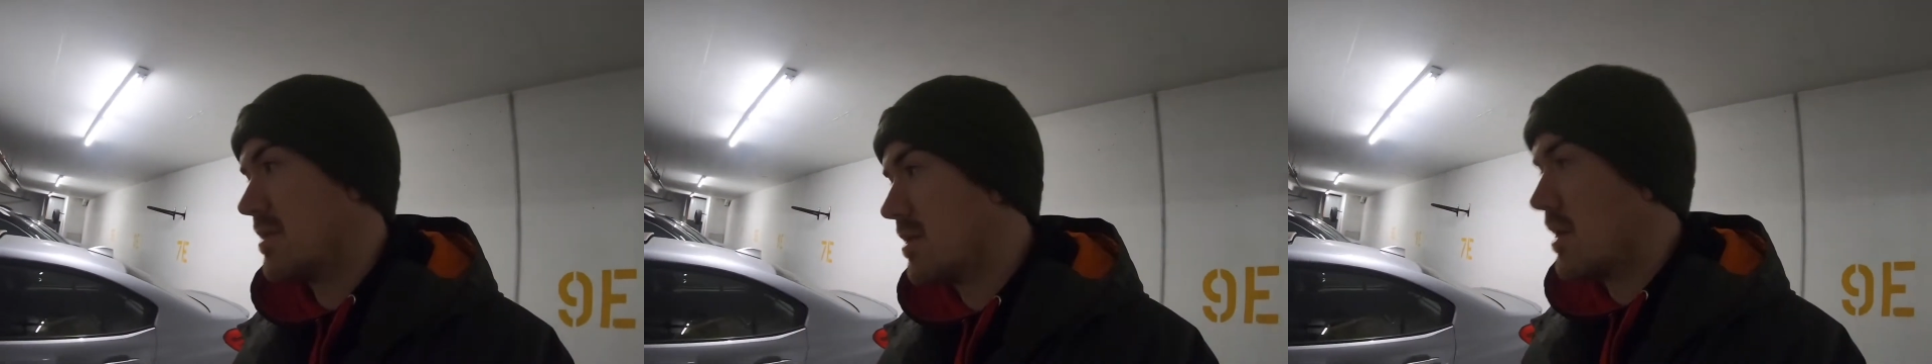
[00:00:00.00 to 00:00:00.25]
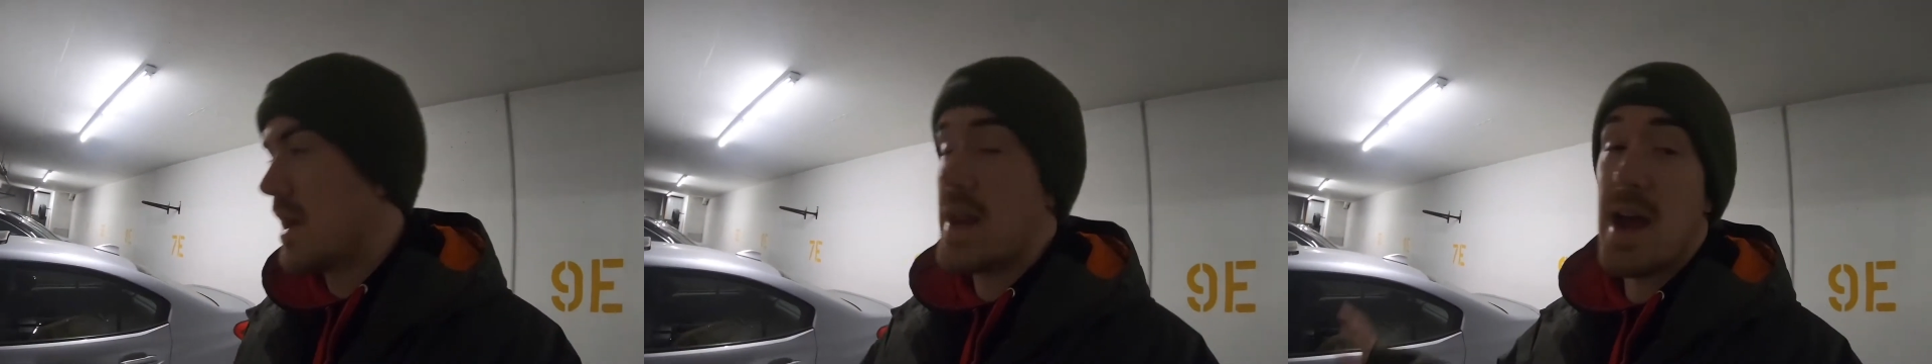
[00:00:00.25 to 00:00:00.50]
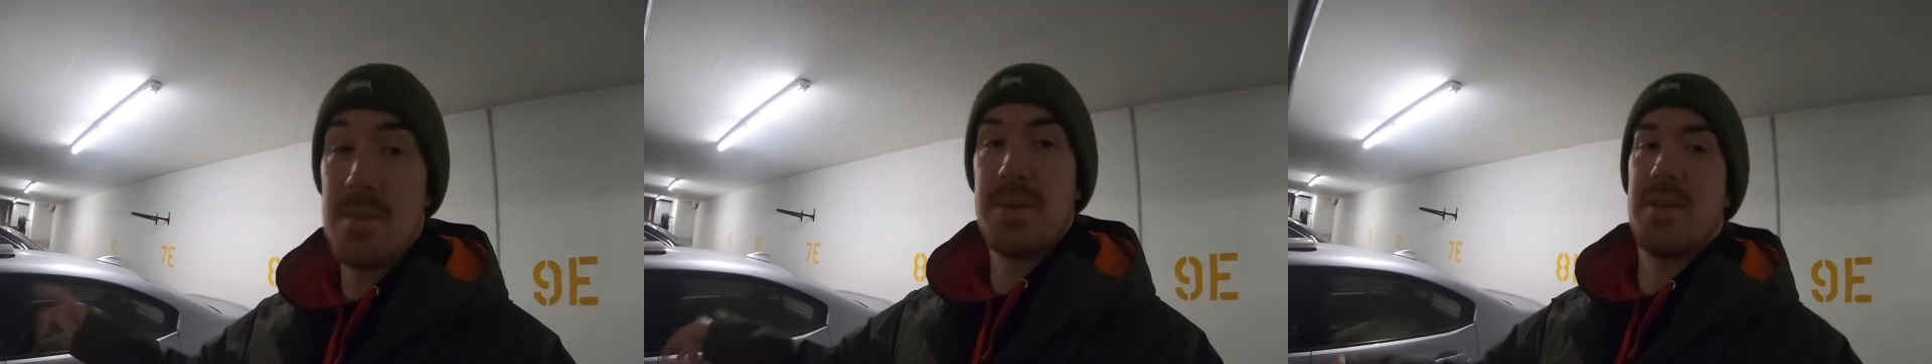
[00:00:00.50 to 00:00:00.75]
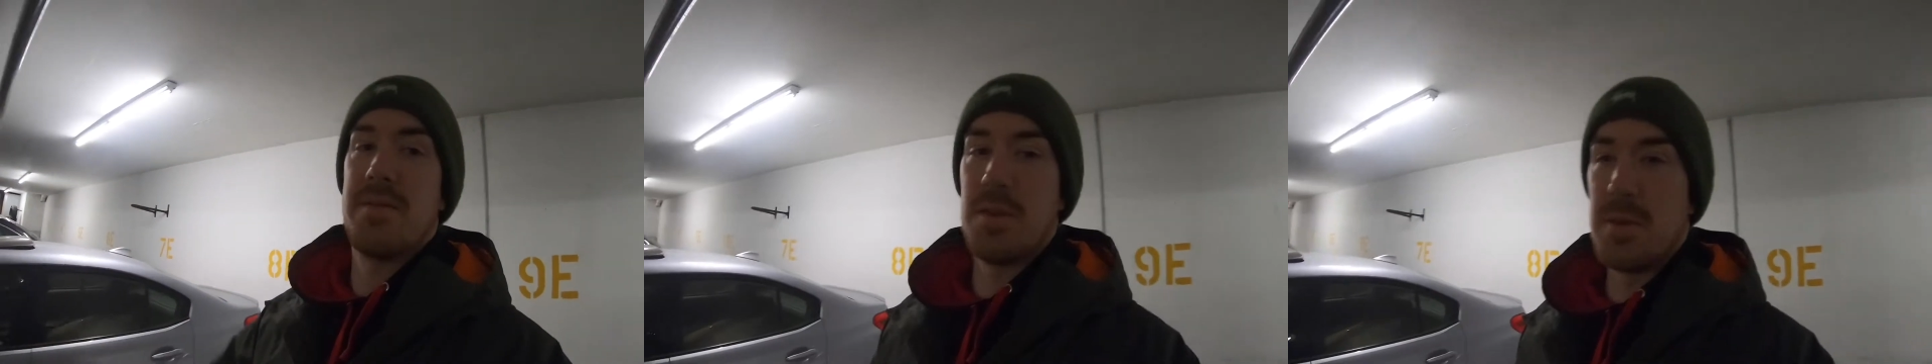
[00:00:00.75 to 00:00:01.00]
It had been a
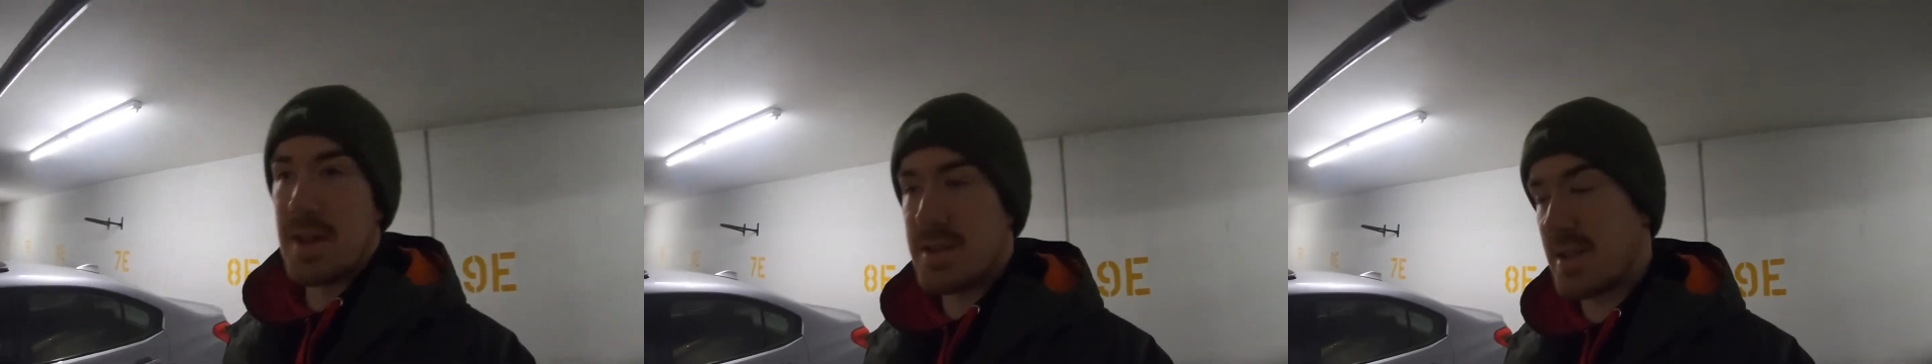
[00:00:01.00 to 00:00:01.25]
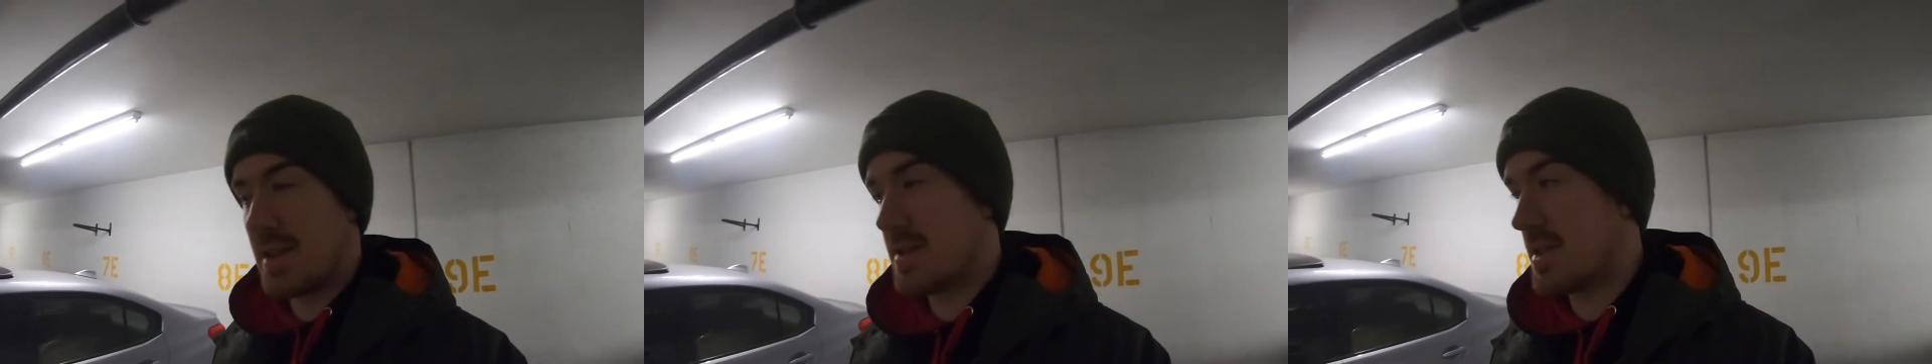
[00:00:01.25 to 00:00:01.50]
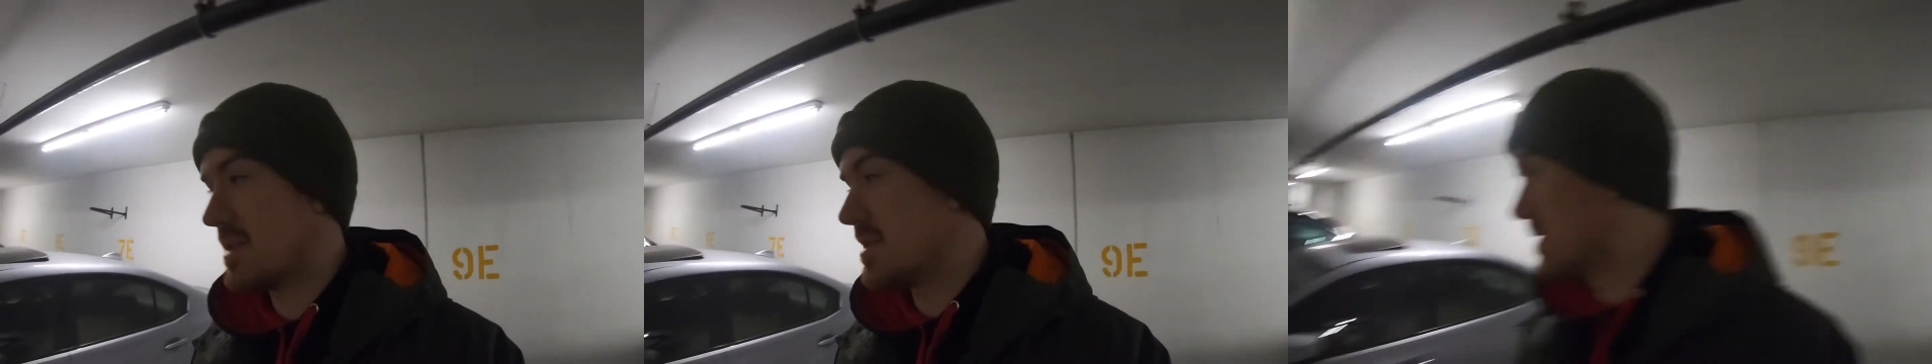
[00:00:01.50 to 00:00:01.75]
few weeks since I'd